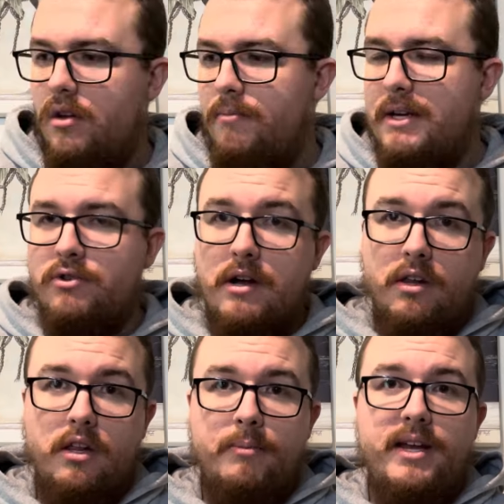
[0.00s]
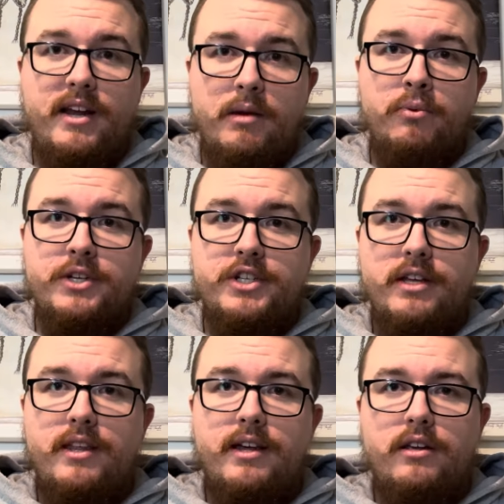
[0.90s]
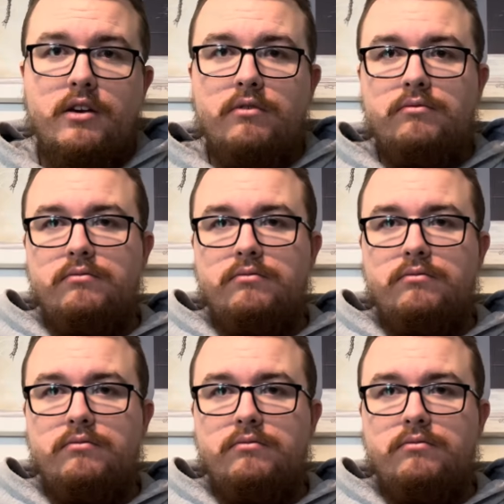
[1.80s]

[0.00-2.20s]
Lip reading: mess around a little bit. And I appreciate that.